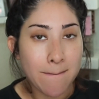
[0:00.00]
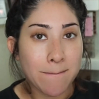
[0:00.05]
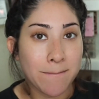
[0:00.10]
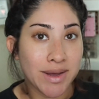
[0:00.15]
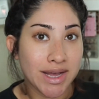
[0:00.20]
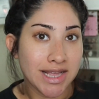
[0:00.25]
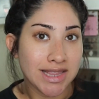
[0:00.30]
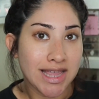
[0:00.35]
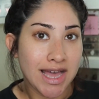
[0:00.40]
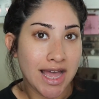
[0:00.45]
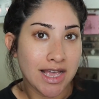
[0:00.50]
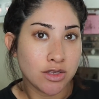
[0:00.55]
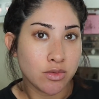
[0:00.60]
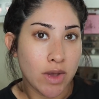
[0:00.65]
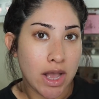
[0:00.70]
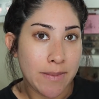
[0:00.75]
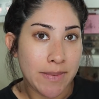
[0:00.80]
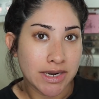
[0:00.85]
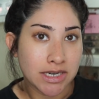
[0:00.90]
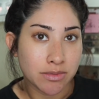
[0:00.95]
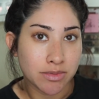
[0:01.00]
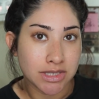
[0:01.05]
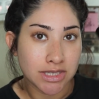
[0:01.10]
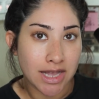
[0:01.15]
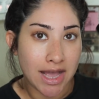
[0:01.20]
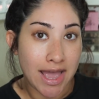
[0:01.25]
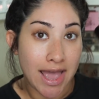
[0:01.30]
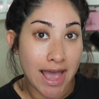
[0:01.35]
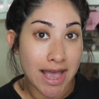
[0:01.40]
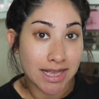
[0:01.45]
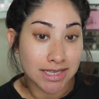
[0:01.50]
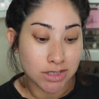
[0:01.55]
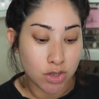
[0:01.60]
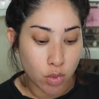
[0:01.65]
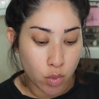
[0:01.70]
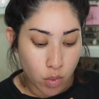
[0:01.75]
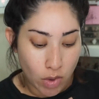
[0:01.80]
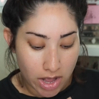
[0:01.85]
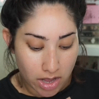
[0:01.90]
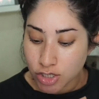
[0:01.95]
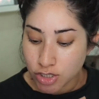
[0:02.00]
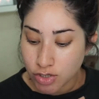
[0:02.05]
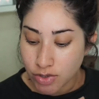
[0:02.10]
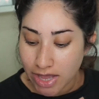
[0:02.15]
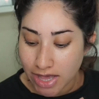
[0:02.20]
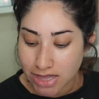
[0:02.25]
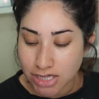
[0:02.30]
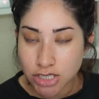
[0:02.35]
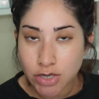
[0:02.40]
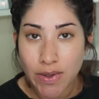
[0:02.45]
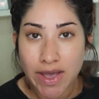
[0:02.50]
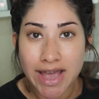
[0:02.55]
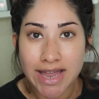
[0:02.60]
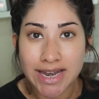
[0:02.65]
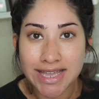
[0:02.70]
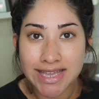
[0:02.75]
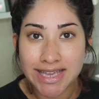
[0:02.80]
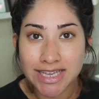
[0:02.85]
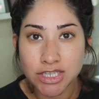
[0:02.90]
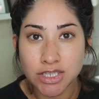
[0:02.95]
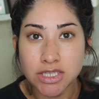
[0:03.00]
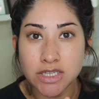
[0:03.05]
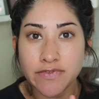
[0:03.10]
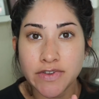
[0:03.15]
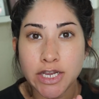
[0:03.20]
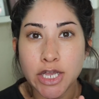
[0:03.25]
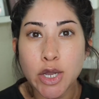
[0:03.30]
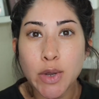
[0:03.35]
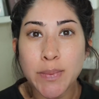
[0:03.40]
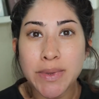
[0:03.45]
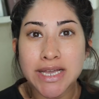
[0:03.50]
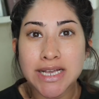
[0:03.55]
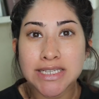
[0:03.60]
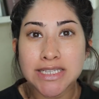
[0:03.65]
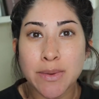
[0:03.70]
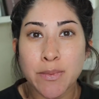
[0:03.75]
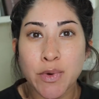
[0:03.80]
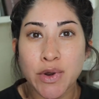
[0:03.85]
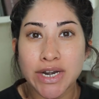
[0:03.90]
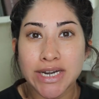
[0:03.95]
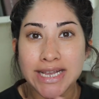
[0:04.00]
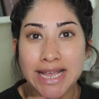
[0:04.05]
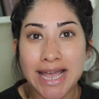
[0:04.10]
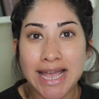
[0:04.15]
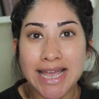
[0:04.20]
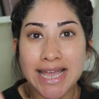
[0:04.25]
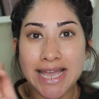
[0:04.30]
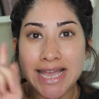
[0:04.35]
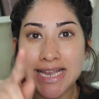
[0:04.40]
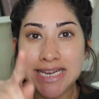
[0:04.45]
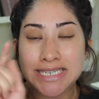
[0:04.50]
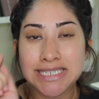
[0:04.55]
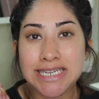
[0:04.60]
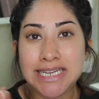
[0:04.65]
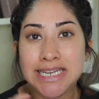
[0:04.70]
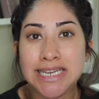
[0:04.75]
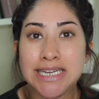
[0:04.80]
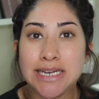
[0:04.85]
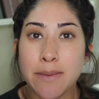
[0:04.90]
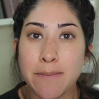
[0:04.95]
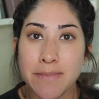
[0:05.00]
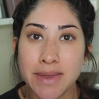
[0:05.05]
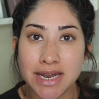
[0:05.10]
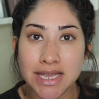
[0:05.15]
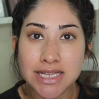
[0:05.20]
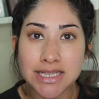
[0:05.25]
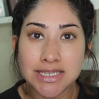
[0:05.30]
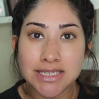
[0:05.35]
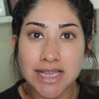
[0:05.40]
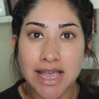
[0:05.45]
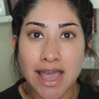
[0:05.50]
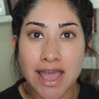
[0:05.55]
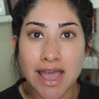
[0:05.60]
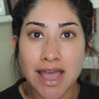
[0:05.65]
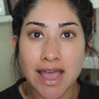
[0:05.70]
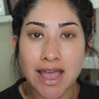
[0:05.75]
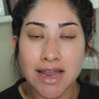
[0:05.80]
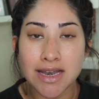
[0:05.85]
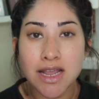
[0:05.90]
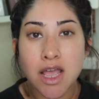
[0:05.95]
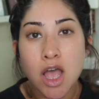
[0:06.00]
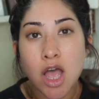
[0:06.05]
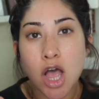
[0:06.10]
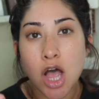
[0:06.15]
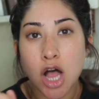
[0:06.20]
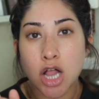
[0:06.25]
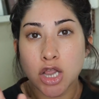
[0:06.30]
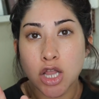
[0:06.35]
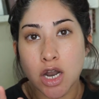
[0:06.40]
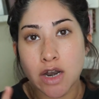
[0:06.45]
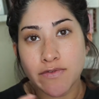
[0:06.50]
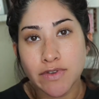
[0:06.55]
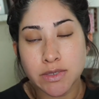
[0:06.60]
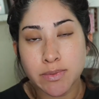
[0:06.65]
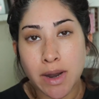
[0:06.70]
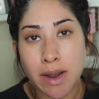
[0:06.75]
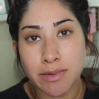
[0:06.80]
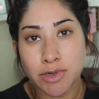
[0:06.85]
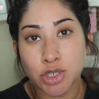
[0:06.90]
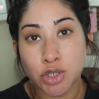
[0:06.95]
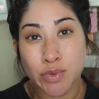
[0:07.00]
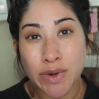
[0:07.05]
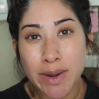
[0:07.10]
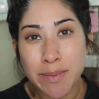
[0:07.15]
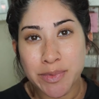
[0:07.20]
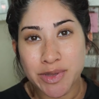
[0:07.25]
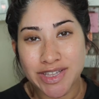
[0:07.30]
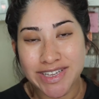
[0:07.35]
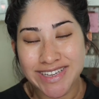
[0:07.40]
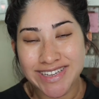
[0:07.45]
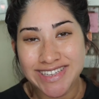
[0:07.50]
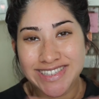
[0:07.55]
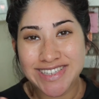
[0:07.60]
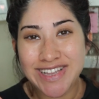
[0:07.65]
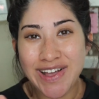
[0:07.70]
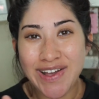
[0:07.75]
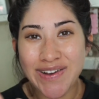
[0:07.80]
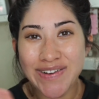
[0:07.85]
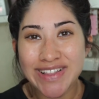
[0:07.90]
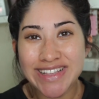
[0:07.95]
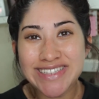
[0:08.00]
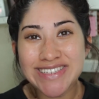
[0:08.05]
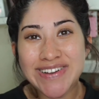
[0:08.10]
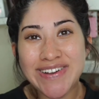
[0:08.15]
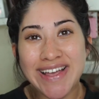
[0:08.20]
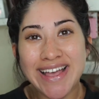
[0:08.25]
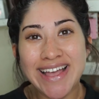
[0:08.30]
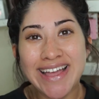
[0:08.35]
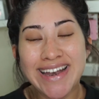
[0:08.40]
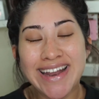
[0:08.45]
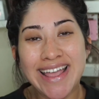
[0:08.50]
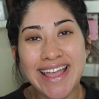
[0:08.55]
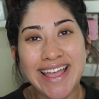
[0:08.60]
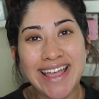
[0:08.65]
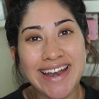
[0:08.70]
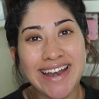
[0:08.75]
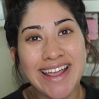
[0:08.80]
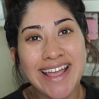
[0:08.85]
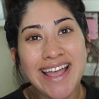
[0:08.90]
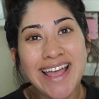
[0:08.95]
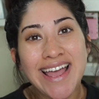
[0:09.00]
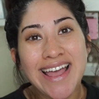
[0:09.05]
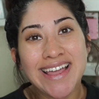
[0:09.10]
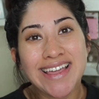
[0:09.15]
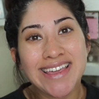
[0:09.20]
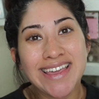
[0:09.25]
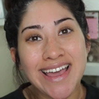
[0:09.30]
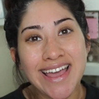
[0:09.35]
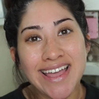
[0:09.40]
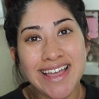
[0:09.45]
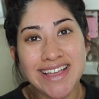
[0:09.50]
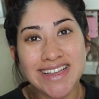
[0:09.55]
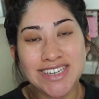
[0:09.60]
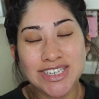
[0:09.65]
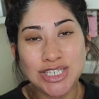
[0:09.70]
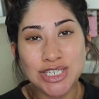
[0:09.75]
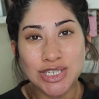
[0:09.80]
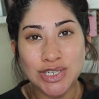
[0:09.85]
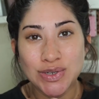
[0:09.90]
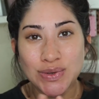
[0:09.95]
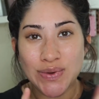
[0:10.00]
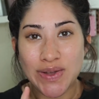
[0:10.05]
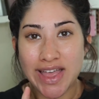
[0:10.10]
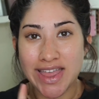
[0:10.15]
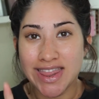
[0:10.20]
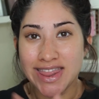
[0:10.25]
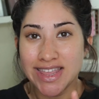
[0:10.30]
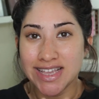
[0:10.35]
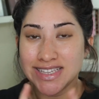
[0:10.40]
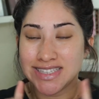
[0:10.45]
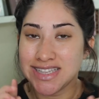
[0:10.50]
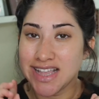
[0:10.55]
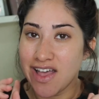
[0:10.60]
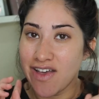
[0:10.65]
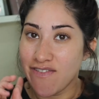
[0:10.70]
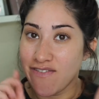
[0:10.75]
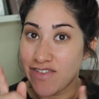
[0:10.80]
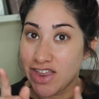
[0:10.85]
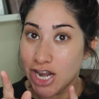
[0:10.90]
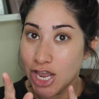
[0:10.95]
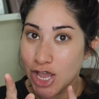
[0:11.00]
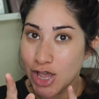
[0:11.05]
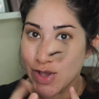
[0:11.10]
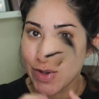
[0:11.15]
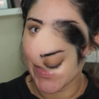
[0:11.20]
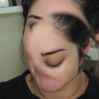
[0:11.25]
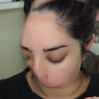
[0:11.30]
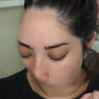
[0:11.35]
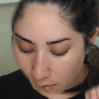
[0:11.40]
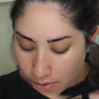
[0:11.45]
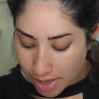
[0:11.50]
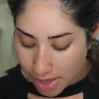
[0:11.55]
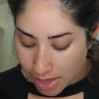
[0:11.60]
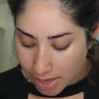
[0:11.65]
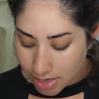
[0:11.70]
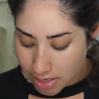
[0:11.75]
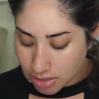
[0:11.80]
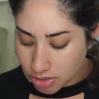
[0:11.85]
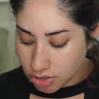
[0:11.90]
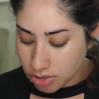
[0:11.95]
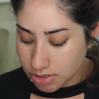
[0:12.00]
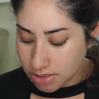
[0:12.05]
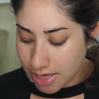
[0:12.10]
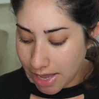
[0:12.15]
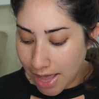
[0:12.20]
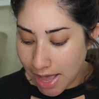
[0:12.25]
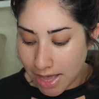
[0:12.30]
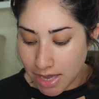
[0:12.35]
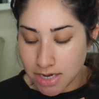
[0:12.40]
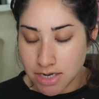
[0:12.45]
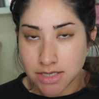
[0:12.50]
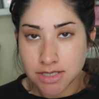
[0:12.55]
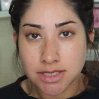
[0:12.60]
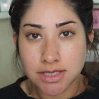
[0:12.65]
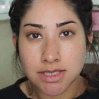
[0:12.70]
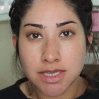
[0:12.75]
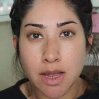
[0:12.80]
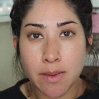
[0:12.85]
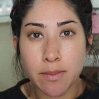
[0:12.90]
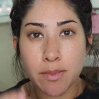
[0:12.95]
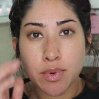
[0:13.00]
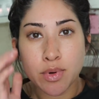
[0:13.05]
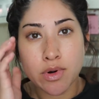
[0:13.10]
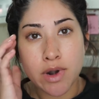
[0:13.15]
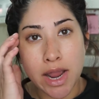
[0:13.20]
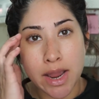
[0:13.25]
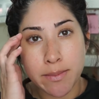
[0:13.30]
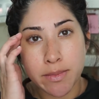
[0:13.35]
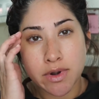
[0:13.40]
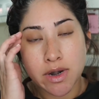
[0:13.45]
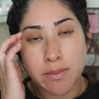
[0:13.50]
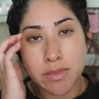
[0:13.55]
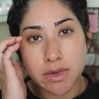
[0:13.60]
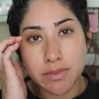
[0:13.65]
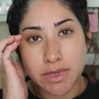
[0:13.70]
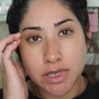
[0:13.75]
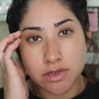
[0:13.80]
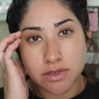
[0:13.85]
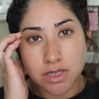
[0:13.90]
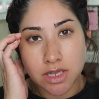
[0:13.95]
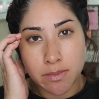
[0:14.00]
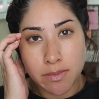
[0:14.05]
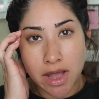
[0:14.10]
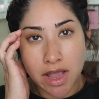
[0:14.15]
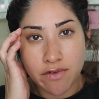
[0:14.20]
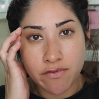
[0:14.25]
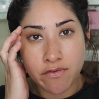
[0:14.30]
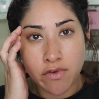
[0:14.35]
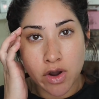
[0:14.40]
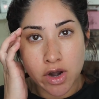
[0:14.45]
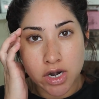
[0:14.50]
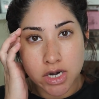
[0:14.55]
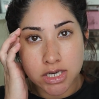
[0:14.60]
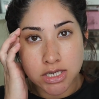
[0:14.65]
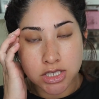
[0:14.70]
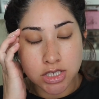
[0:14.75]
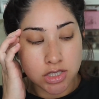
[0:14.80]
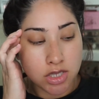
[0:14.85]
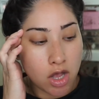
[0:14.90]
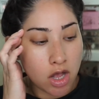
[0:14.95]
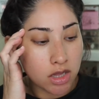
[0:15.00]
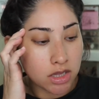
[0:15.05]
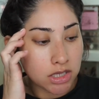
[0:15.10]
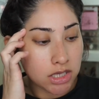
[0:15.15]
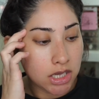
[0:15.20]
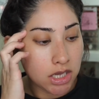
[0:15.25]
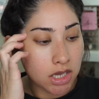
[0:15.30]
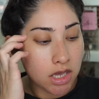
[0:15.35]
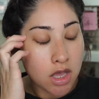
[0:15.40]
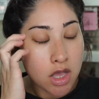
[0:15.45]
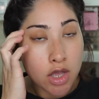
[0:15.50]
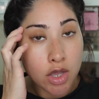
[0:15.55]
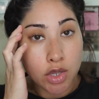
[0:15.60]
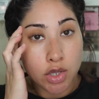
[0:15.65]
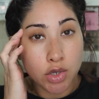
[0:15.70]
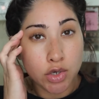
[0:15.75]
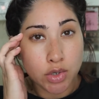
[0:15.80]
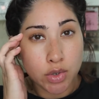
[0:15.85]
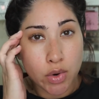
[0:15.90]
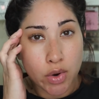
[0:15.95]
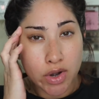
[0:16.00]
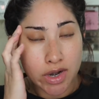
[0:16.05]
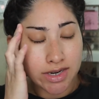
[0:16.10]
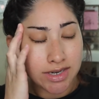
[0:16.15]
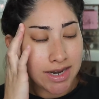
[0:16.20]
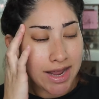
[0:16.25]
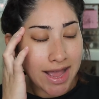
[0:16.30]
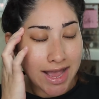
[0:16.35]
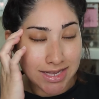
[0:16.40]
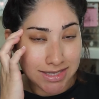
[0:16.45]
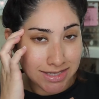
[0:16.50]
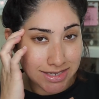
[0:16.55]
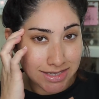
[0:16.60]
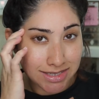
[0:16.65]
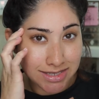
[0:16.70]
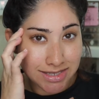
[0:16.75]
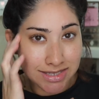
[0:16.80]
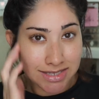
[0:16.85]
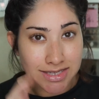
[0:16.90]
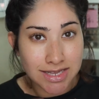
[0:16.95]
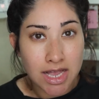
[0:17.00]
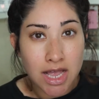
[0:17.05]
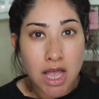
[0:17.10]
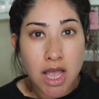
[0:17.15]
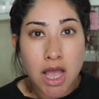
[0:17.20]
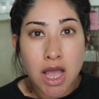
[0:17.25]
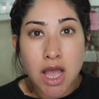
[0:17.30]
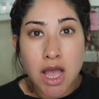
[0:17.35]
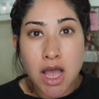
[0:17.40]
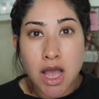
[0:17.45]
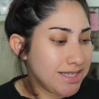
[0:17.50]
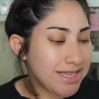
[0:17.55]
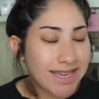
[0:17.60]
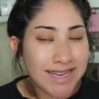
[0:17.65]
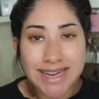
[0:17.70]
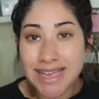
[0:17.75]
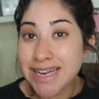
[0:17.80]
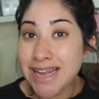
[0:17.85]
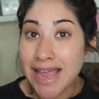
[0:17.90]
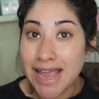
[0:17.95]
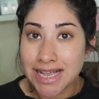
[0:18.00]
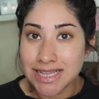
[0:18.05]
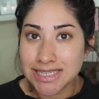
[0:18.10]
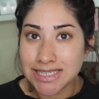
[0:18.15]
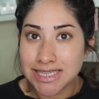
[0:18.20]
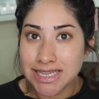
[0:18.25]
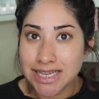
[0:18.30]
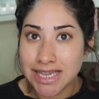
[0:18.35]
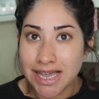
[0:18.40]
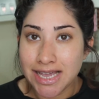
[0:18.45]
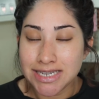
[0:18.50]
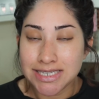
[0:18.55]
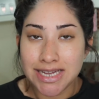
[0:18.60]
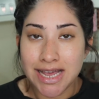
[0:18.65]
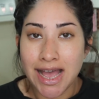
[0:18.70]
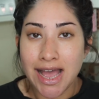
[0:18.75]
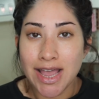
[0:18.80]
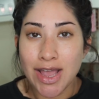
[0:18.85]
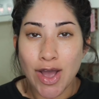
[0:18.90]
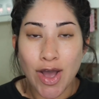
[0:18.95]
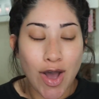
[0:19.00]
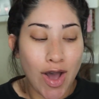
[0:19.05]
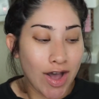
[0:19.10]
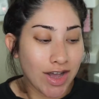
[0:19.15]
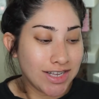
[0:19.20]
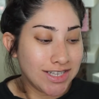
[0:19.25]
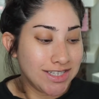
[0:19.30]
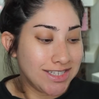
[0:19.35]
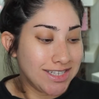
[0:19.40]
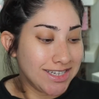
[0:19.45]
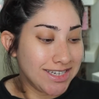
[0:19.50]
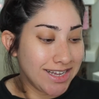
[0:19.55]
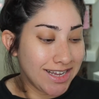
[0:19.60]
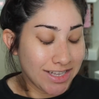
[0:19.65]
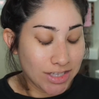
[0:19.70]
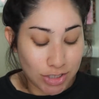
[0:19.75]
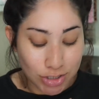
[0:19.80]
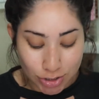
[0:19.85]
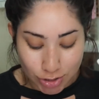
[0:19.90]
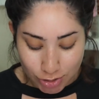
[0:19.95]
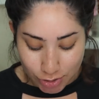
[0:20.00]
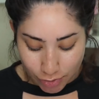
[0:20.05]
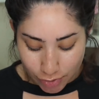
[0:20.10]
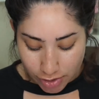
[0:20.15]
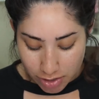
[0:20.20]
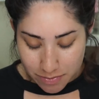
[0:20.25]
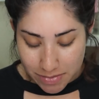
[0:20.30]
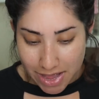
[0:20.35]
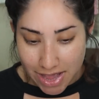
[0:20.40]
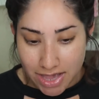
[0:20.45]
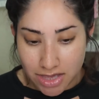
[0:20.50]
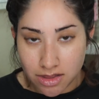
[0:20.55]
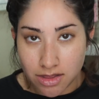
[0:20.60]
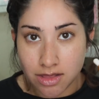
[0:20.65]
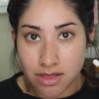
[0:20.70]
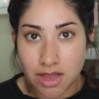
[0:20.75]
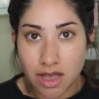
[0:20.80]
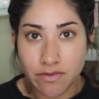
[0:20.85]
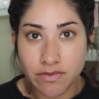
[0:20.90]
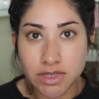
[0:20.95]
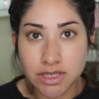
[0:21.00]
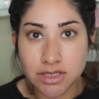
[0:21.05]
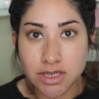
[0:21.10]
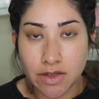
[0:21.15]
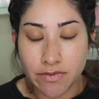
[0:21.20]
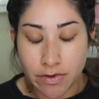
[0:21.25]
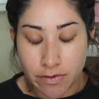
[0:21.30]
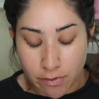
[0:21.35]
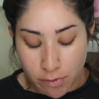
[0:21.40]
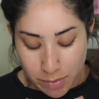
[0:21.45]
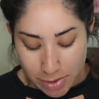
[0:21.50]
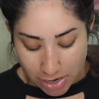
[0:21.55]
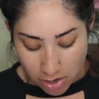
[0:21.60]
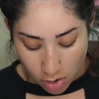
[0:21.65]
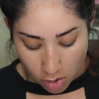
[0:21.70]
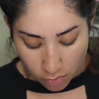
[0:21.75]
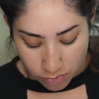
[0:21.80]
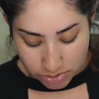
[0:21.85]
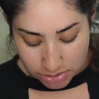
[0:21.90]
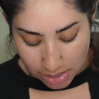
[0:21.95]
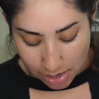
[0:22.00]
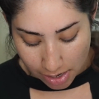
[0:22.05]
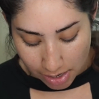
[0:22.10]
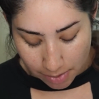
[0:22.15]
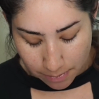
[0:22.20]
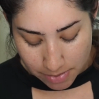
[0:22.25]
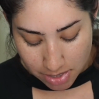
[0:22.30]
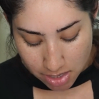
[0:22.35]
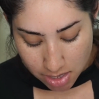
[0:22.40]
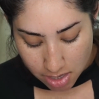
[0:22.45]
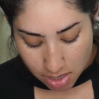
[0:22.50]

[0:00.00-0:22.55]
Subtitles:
But that is why I picked up this guy as well. So yeah, let's go ahead and get to this video because I'm already at 18 minutes and a lot of it's probably just rambling. So let's go ahead and get into this video. I'm gonna go ahead and just add some primer. I'm gonna be using my Farsali Unicorn Essence Skin Enhancing Antioxidant Serum. I love this stuff. I read about it all the time.